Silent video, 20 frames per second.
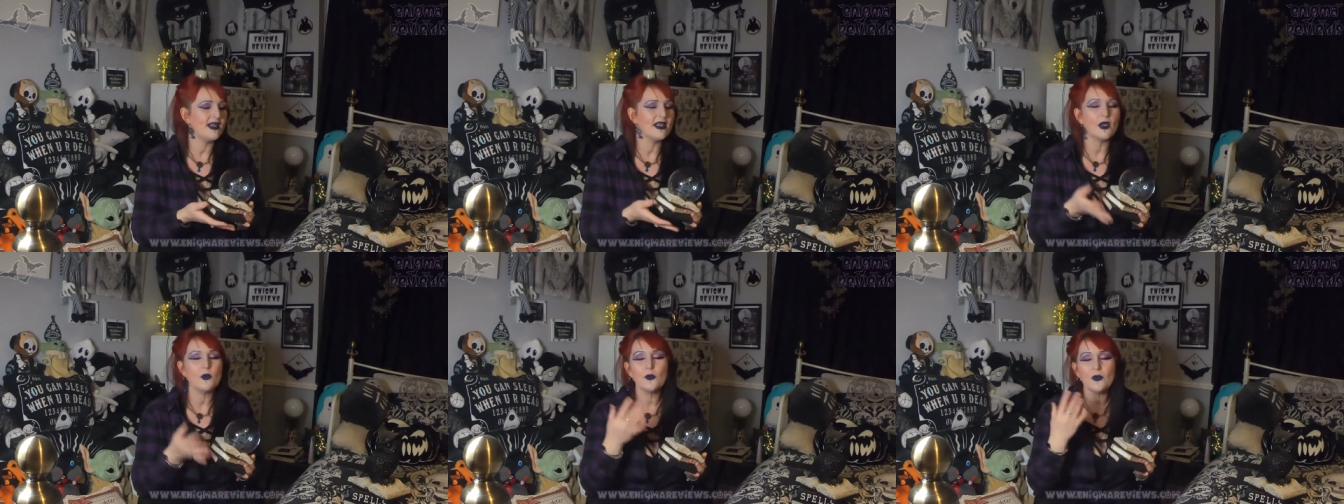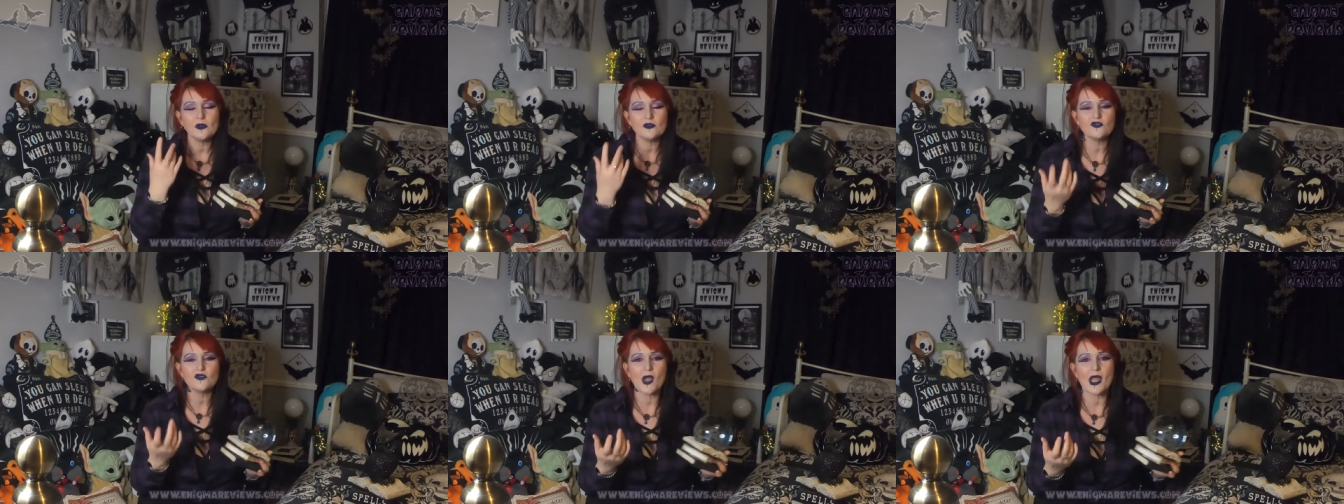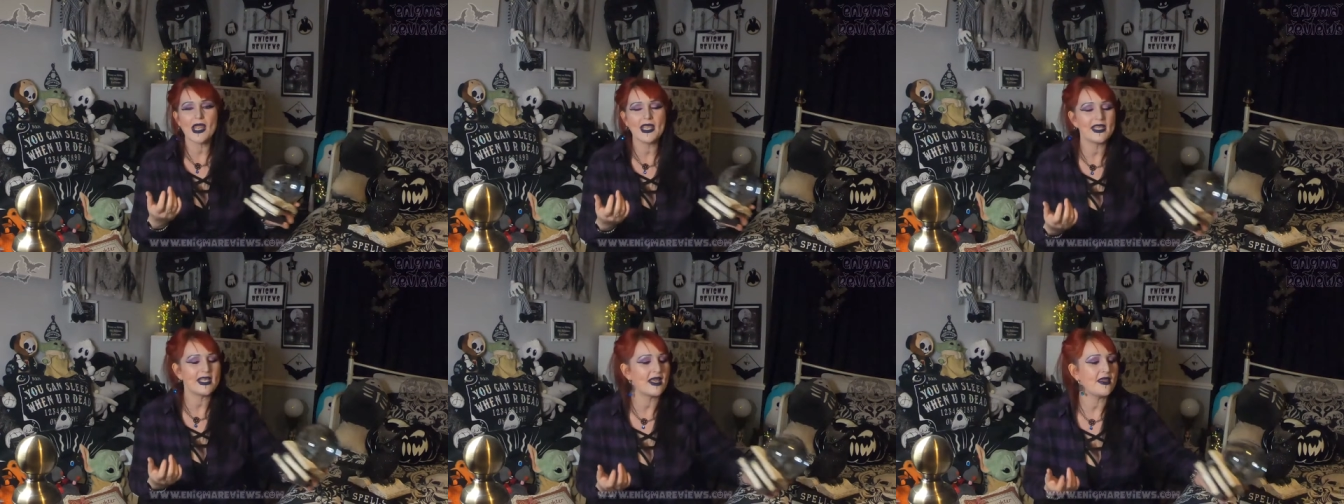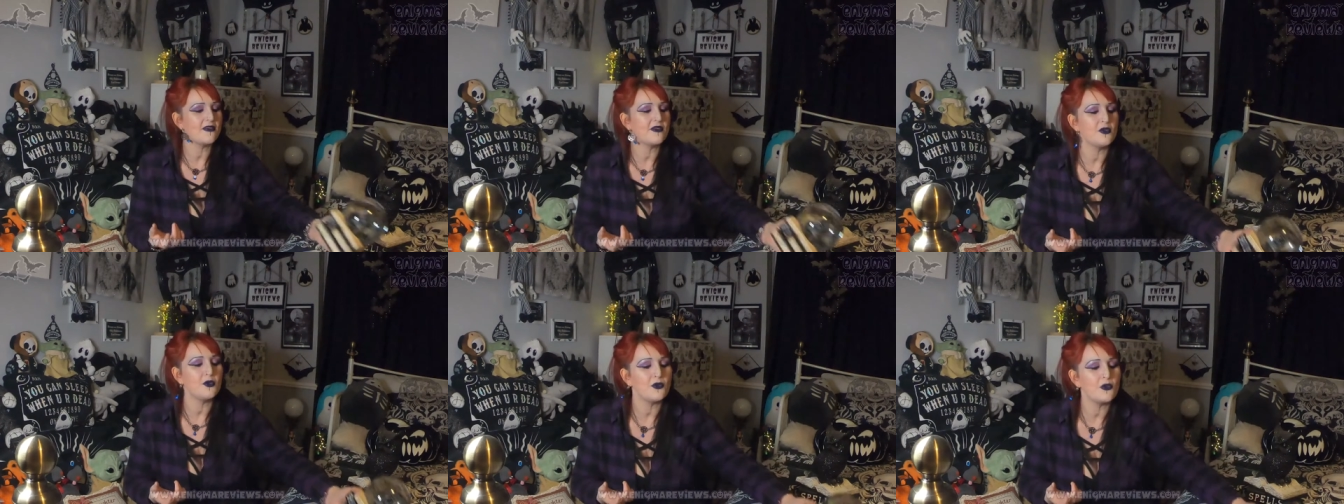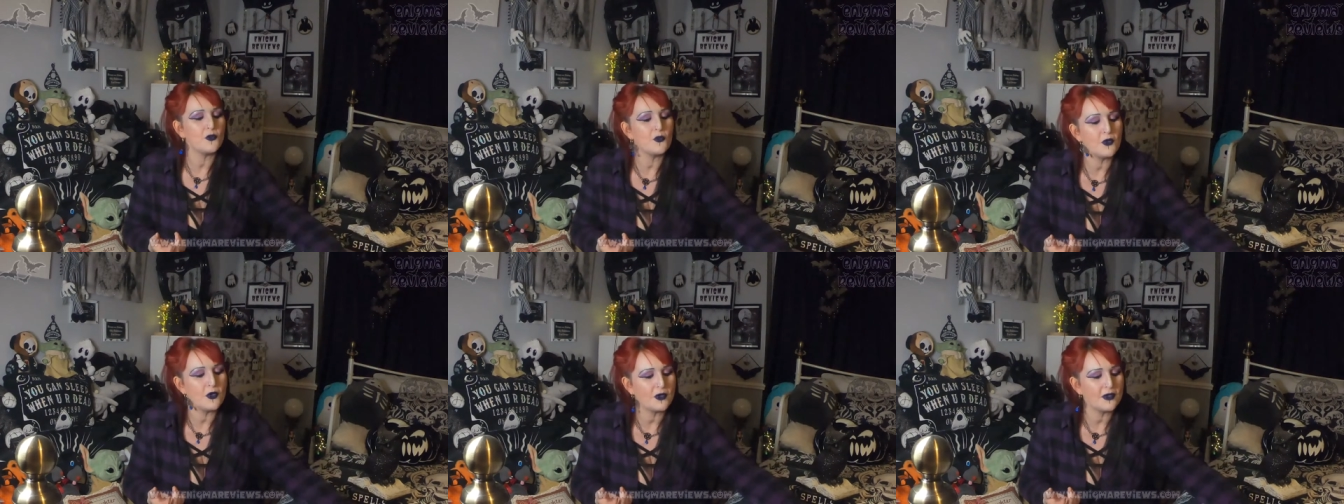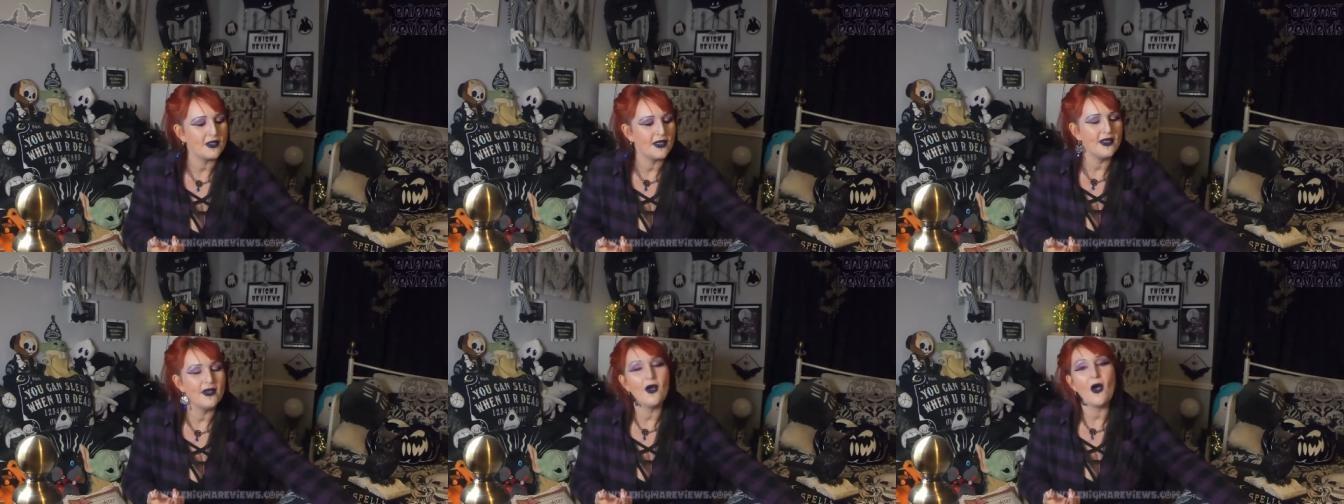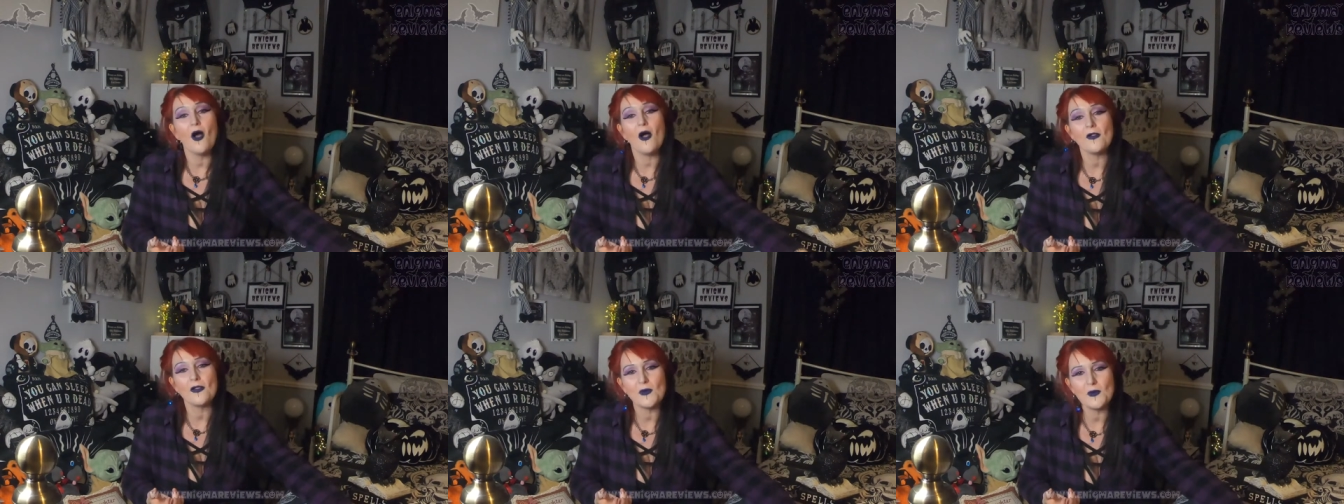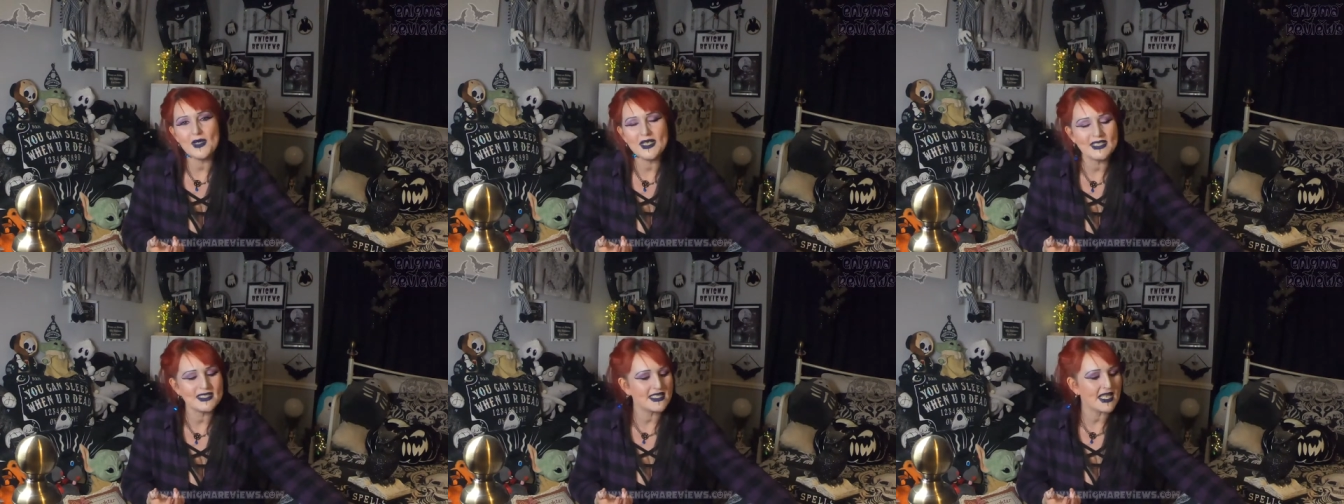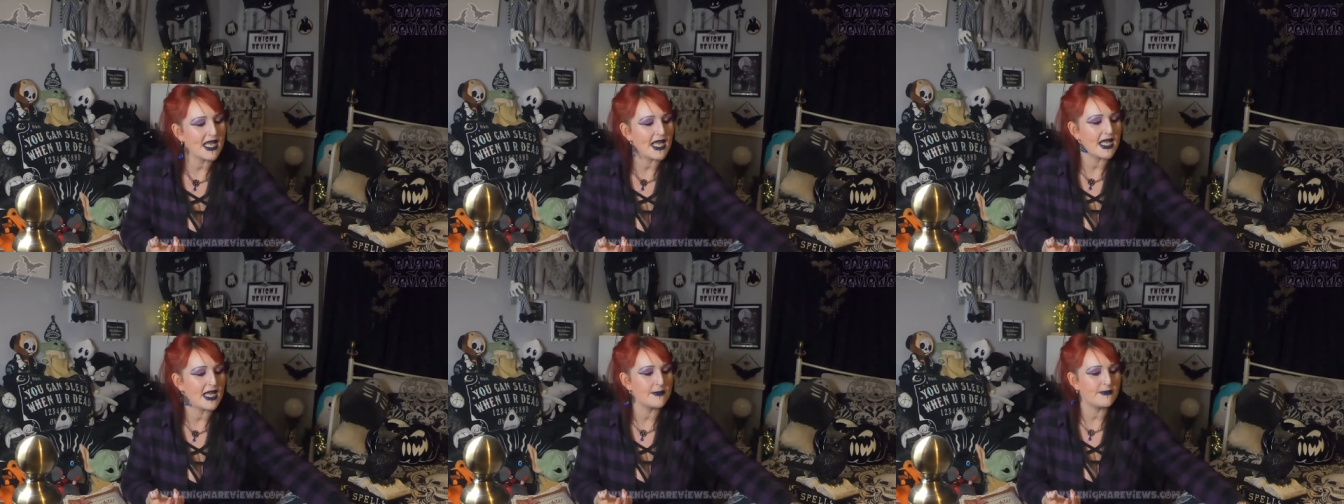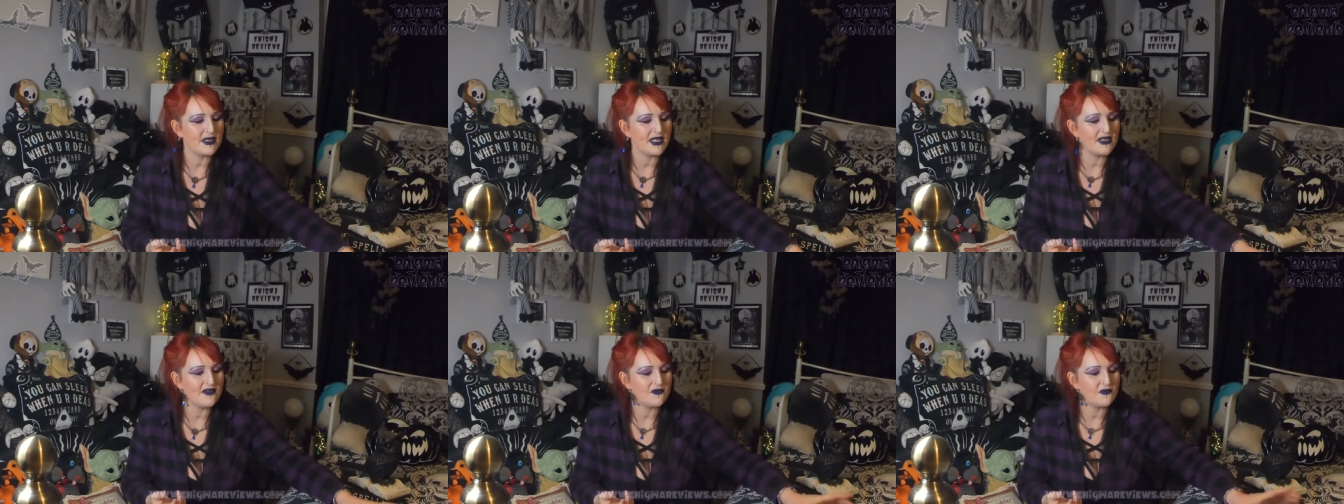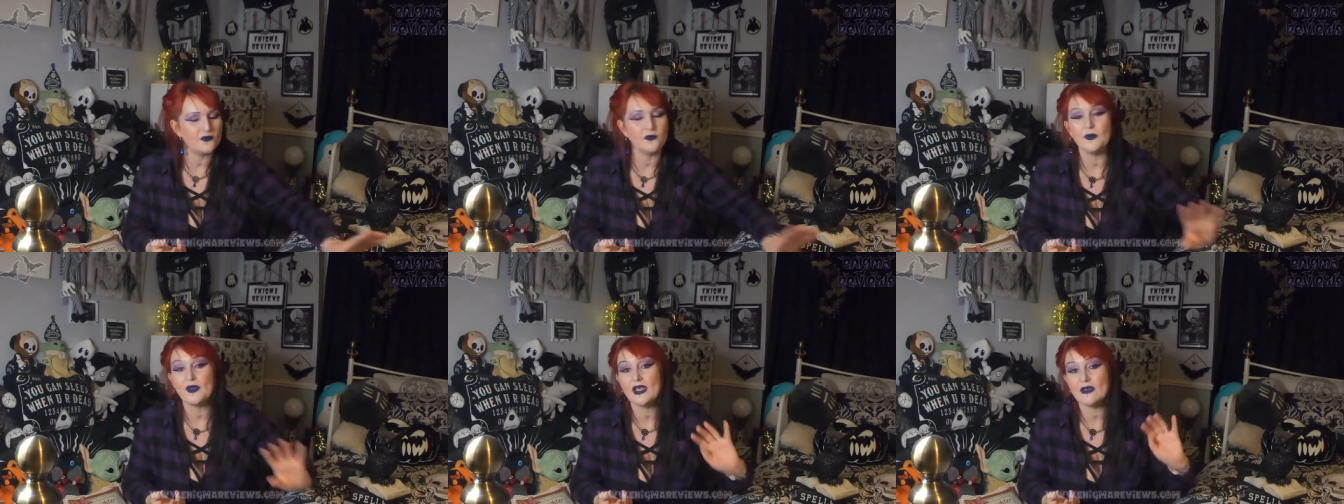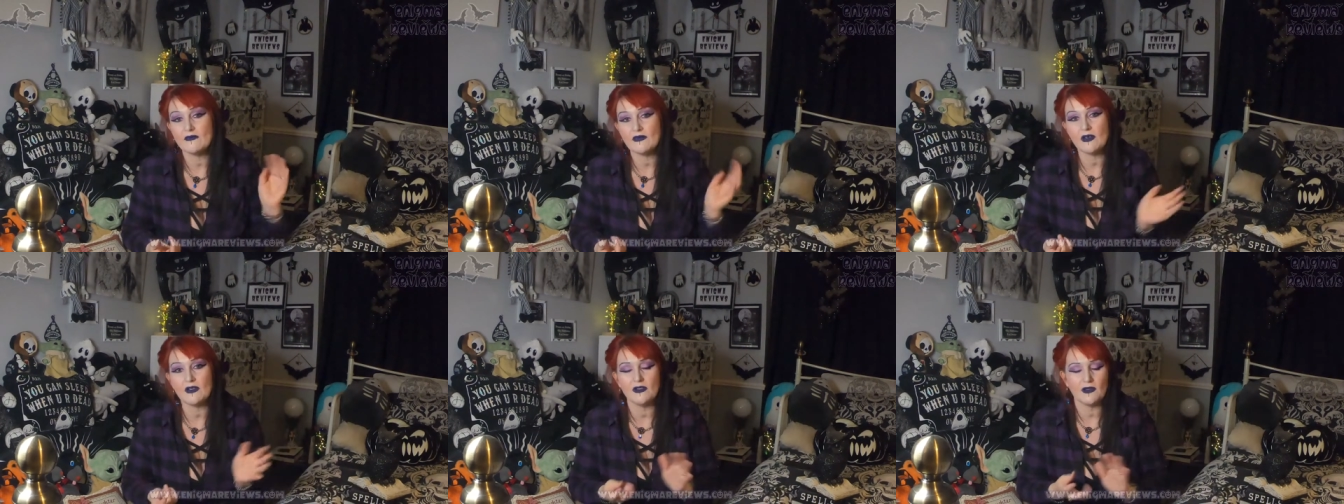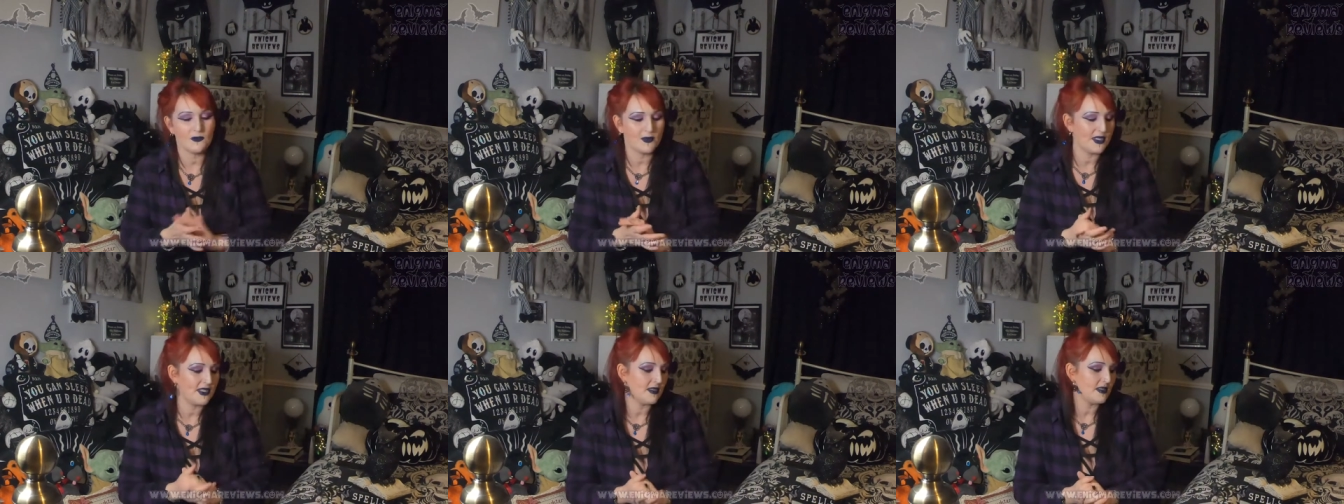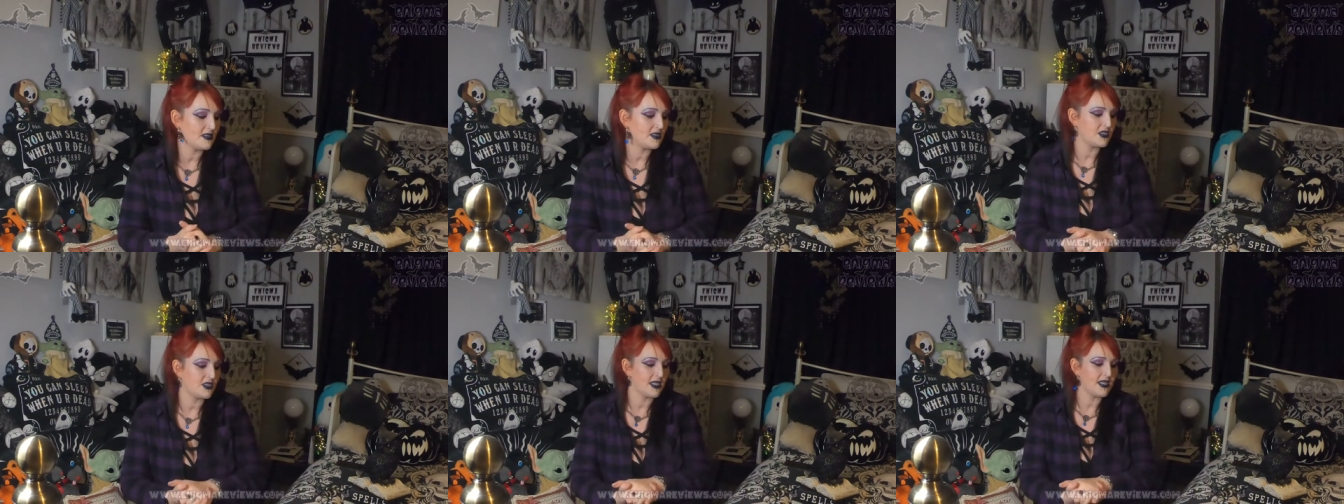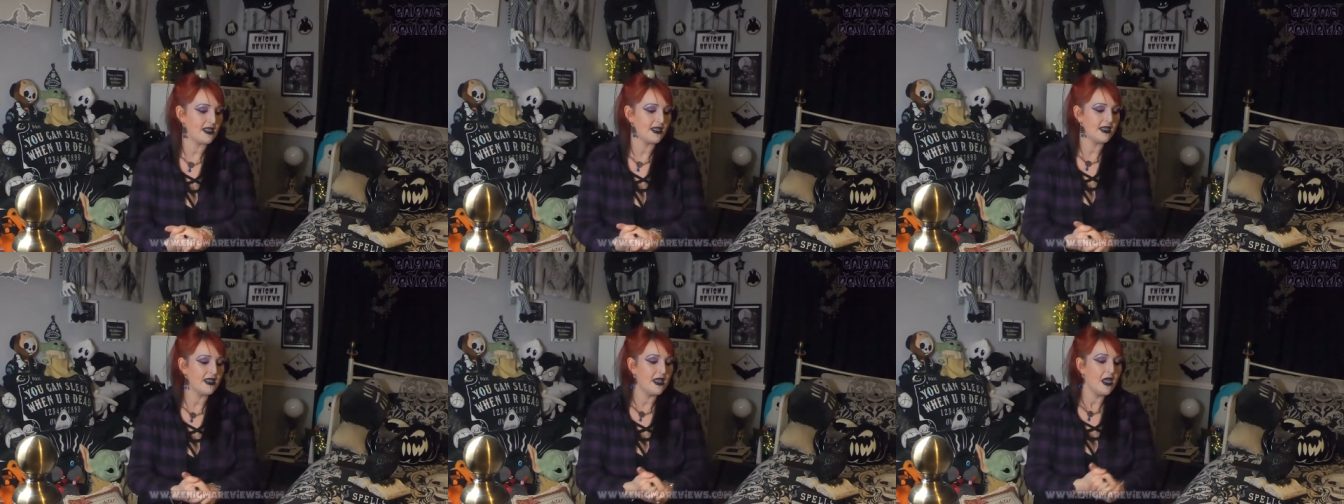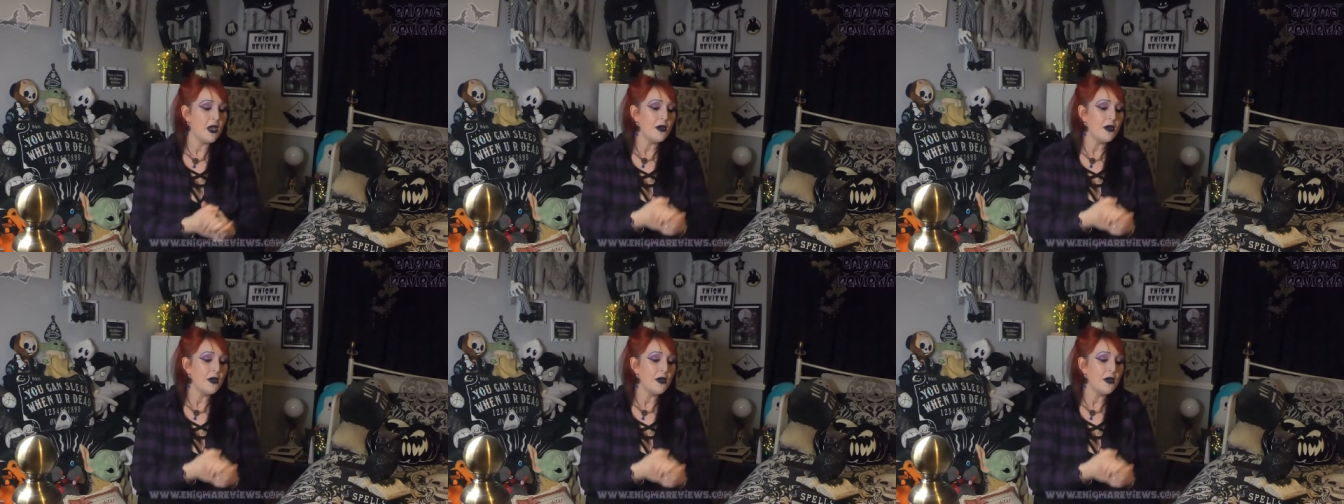and I will try and get the other one Halloween time if we have Halloween this year.